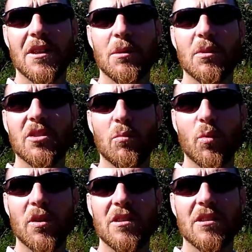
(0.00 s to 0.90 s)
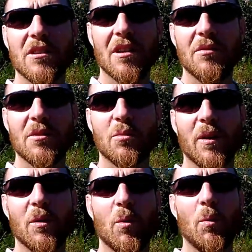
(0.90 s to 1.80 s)
with some woods and stuff. It's
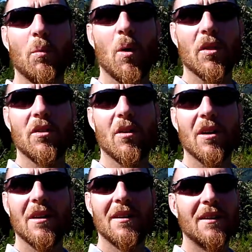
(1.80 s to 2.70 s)
where we walk the dog.